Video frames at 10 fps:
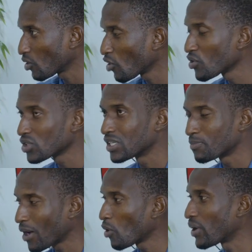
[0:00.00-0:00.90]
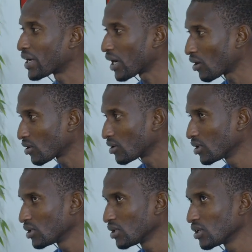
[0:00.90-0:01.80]
Obviously, the power went down.
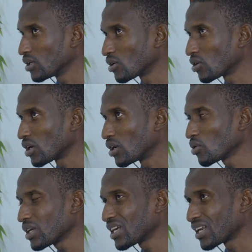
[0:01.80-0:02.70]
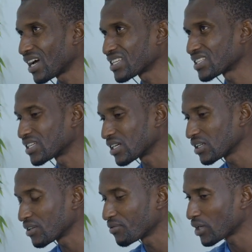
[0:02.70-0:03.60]
Looking at last year,
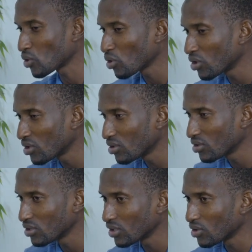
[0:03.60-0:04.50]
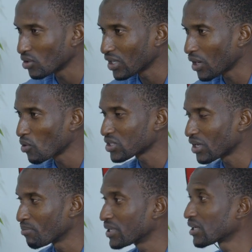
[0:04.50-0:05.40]
if at all there was
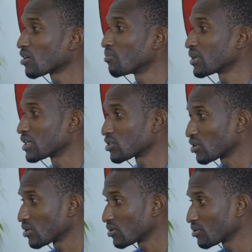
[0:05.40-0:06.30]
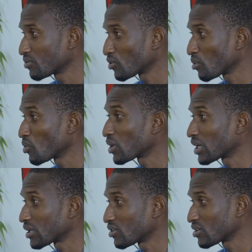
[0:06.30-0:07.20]
a bitter competition from other
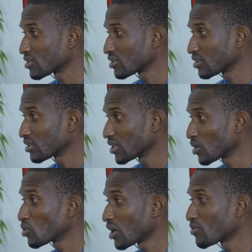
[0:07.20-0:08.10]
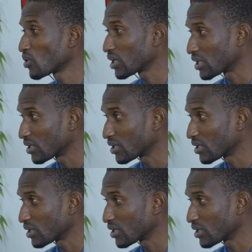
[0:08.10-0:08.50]
regions, they could have won it,